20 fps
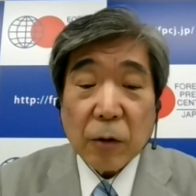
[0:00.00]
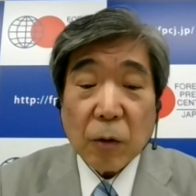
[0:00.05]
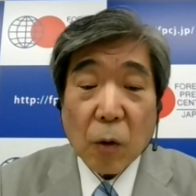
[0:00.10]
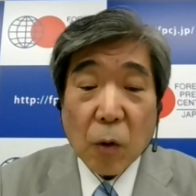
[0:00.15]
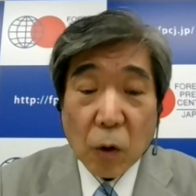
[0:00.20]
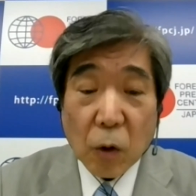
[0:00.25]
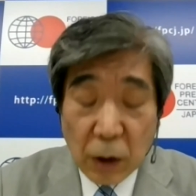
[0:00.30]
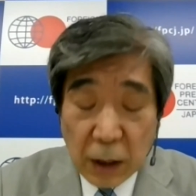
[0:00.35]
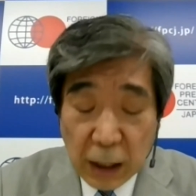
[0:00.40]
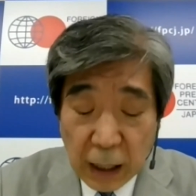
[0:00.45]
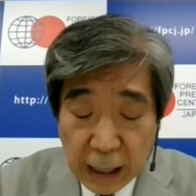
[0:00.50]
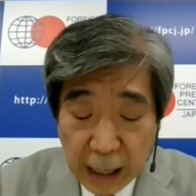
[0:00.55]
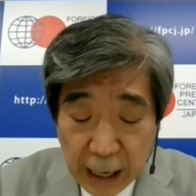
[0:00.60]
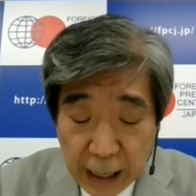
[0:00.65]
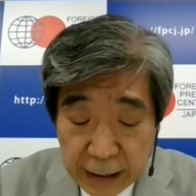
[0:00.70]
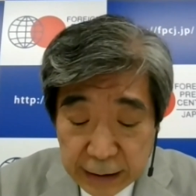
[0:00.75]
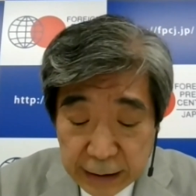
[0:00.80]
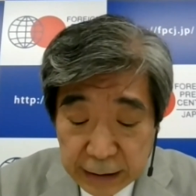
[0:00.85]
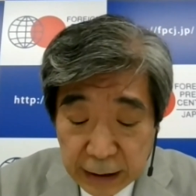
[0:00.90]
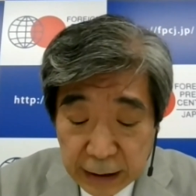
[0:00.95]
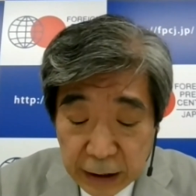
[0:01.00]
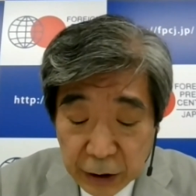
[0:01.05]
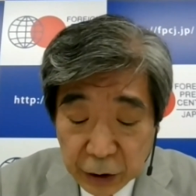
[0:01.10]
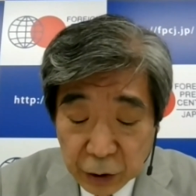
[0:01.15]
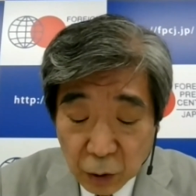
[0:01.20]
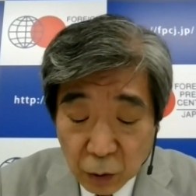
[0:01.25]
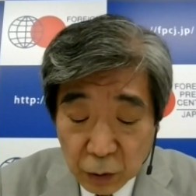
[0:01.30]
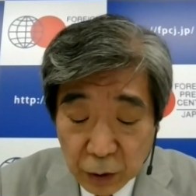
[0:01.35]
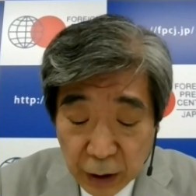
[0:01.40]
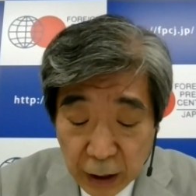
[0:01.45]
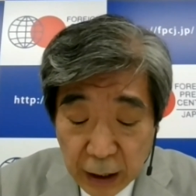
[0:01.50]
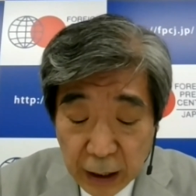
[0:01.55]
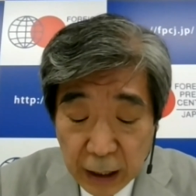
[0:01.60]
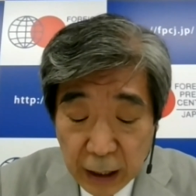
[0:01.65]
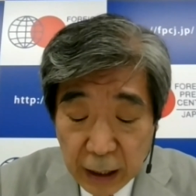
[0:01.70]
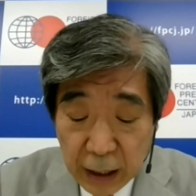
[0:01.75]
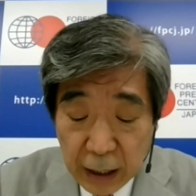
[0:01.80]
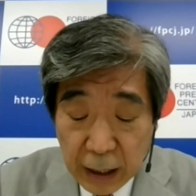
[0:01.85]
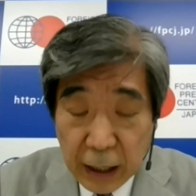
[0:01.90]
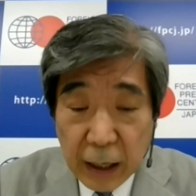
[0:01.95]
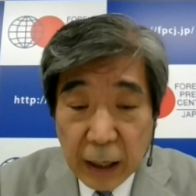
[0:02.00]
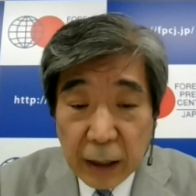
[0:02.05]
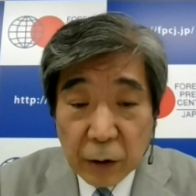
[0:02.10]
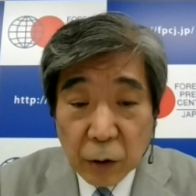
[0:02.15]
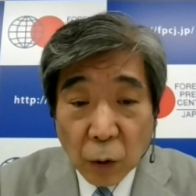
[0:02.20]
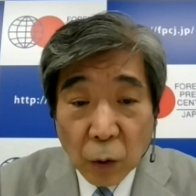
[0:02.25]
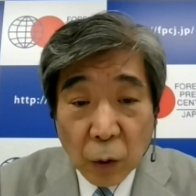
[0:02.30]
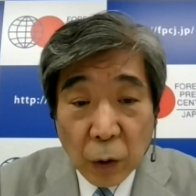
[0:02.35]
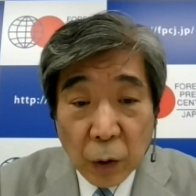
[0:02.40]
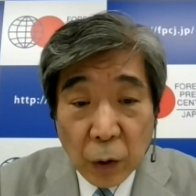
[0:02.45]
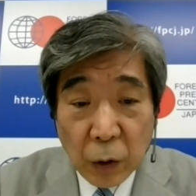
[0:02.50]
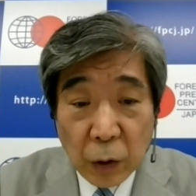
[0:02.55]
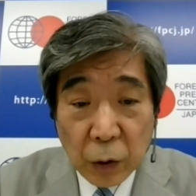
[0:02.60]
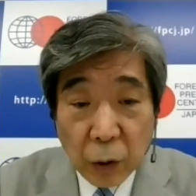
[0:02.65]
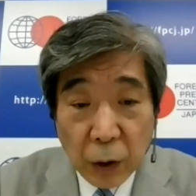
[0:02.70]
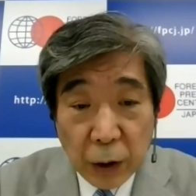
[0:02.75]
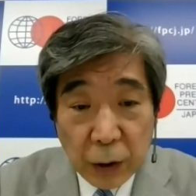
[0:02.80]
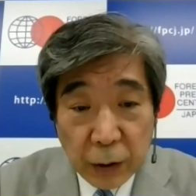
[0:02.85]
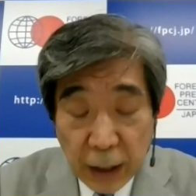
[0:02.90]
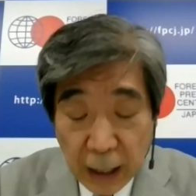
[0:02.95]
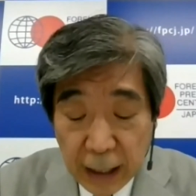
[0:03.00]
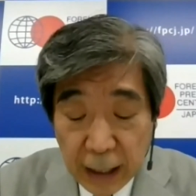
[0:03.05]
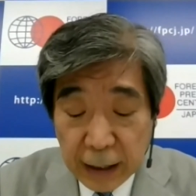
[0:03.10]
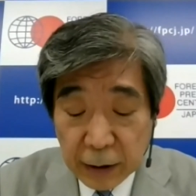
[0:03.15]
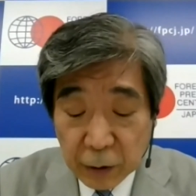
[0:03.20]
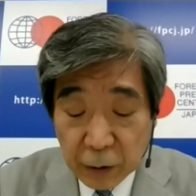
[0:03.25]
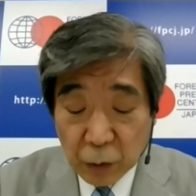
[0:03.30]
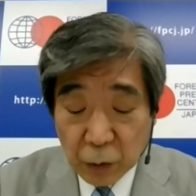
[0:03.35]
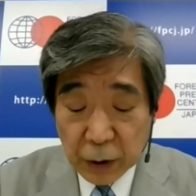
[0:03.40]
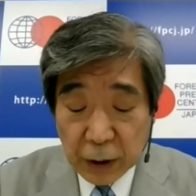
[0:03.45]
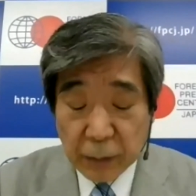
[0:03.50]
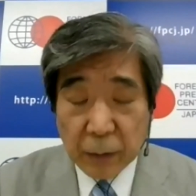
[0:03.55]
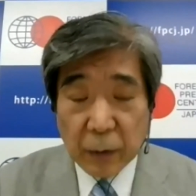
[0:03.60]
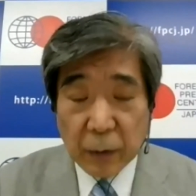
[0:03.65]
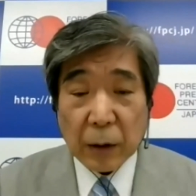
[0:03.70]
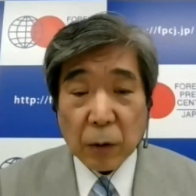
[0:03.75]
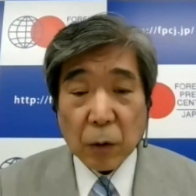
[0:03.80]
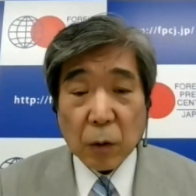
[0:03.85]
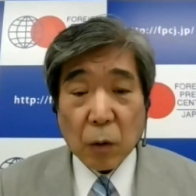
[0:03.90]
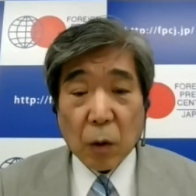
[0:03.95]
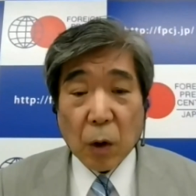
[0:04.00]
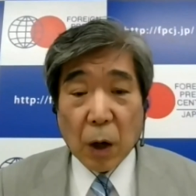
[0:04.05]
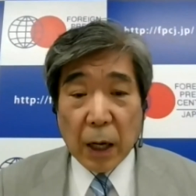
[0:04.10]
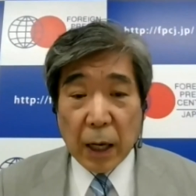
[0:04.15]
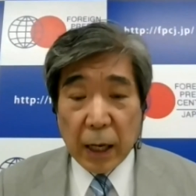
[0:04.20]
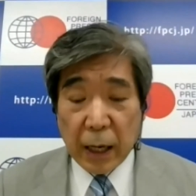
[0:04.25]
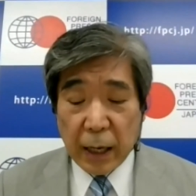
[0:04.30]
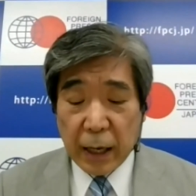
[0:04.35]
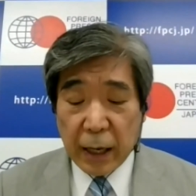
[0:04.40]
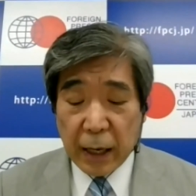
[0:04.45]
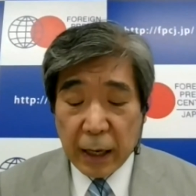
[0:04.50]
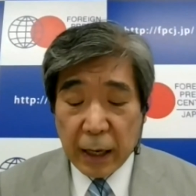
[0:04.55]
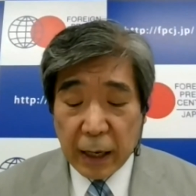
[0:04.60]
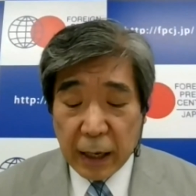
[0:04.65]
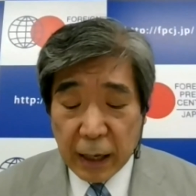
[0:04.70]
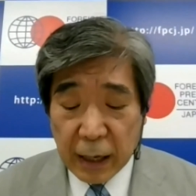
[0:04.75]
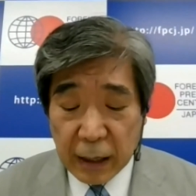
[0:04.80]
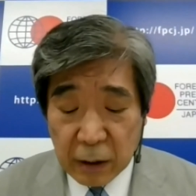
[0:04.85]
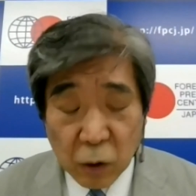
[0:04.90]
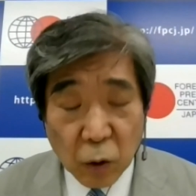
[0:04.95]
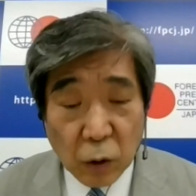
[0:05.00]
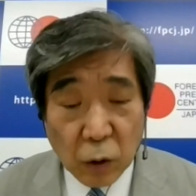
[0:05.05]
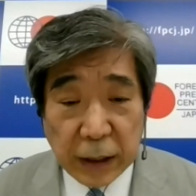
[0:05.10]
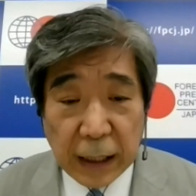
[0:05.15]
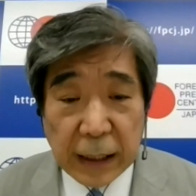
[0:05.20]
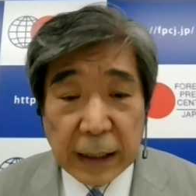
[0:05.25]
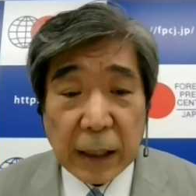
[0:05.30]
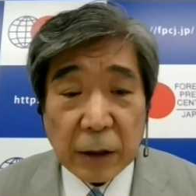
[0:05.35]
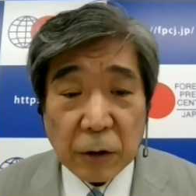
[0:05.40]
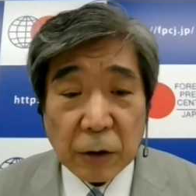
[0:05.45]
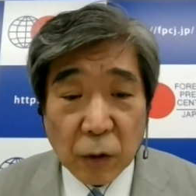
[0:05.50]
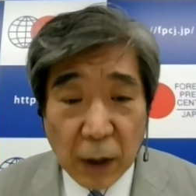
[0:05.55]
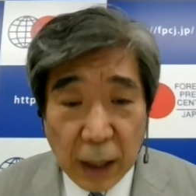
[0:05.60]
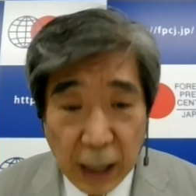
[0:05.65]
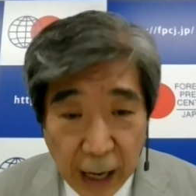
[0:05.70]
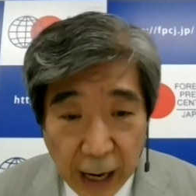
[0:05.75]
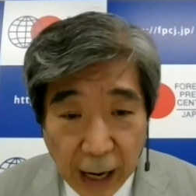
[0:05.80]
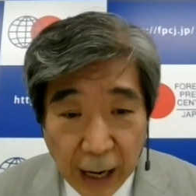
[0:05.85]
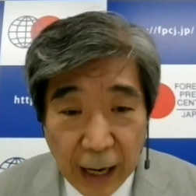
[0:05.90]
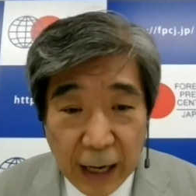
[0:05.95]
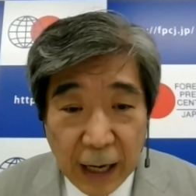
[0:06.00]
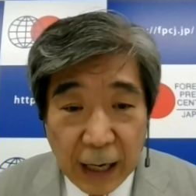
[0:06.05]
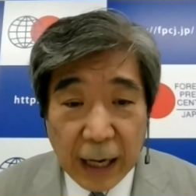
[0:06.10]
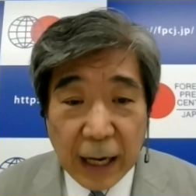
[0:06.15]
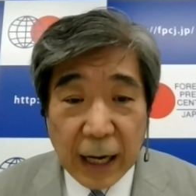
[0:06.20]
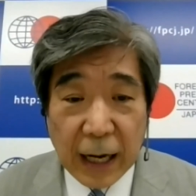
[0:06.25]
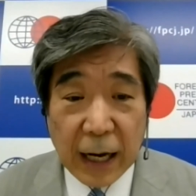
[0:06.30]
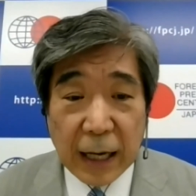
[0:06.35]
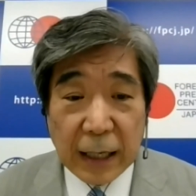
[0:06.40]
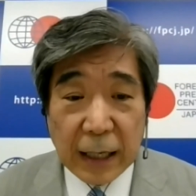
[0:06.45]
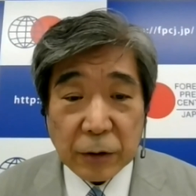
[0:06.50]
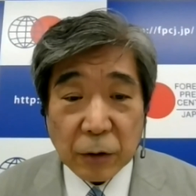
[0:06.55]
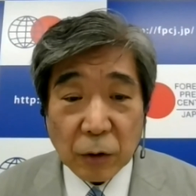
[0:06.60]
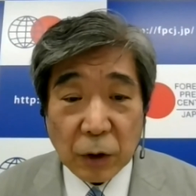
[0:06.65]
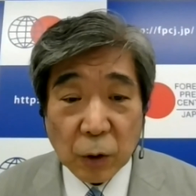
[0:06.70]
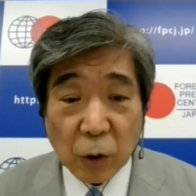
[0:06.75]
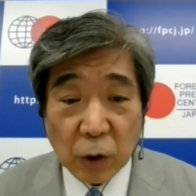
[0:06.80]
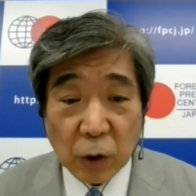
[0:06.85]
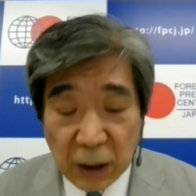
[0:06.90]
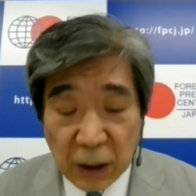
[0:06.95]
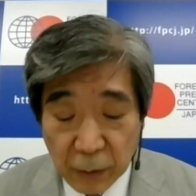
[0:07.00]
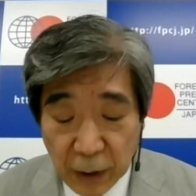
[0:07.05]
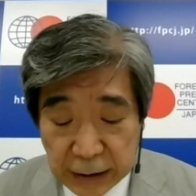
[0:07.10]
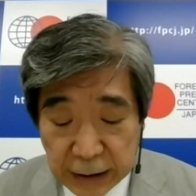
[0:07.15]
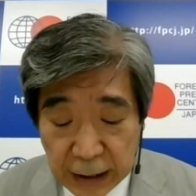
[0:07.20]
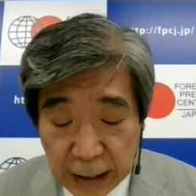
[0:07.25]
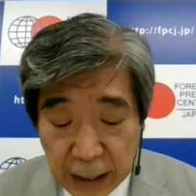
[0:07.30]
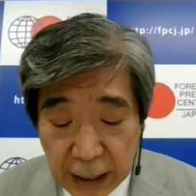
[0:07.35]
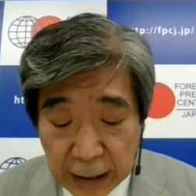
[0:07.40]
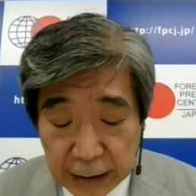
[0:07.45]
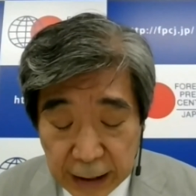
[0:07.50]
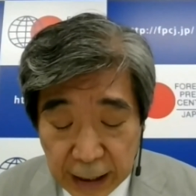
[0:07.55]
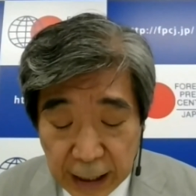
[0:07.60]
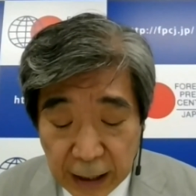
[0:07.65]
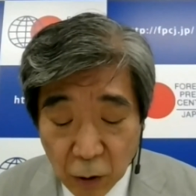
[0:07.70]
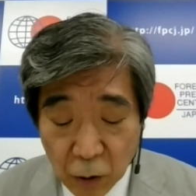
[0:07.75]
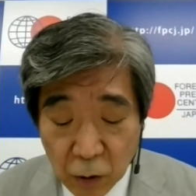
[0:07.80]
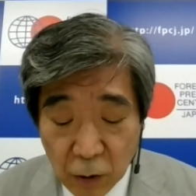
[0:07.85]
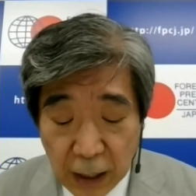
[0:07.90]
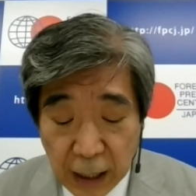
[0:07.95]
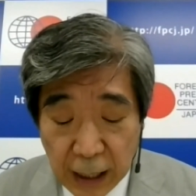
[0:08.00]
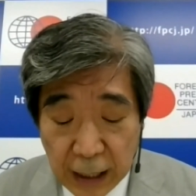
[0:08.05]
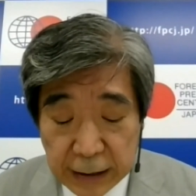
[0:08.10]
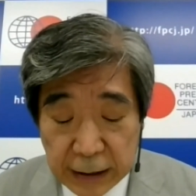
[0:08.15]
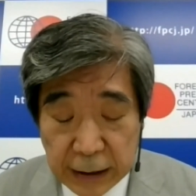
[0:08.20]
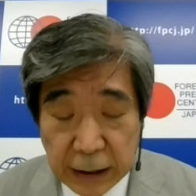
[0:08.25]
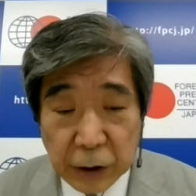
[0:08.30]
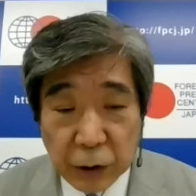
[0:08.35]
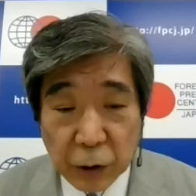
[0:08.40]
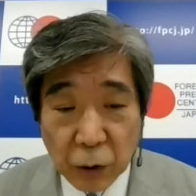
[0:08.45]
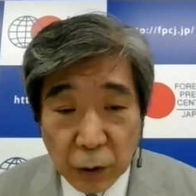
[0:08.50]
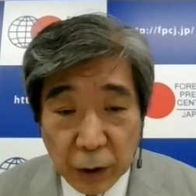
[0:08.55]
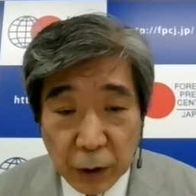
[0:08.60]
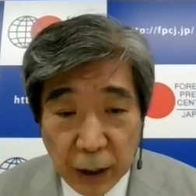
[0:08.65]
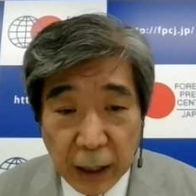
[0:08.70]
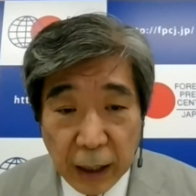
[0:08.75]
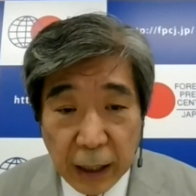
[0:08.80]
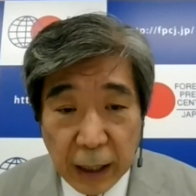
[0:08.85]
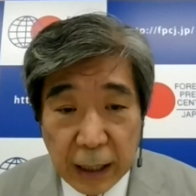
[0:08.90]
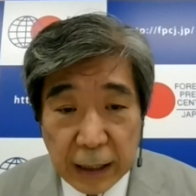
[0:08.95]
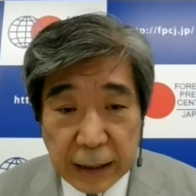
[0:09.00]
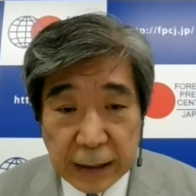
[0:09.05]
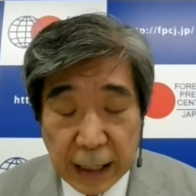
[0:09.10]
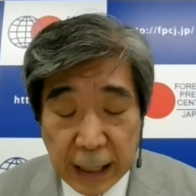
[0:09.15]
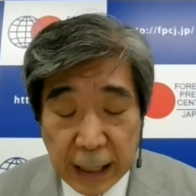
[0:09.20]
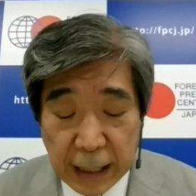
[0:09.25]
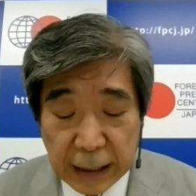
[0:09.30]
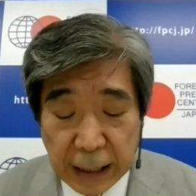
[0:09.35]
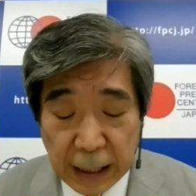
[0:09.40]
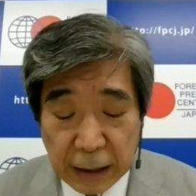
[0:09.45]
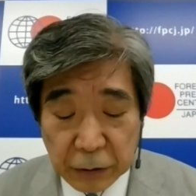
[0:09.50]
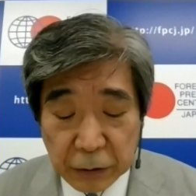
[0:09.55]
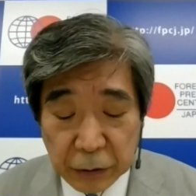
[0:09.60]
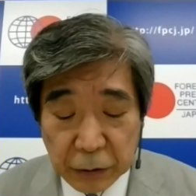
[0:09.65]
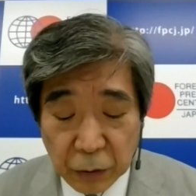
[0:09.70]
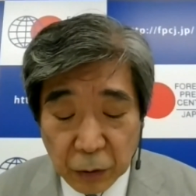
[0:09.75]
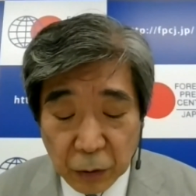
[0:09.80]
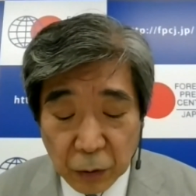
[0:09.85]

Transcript: and the Hibakusha suffering as a result of COVID-19. What is the extent of the suffering by atomic bomb survivors?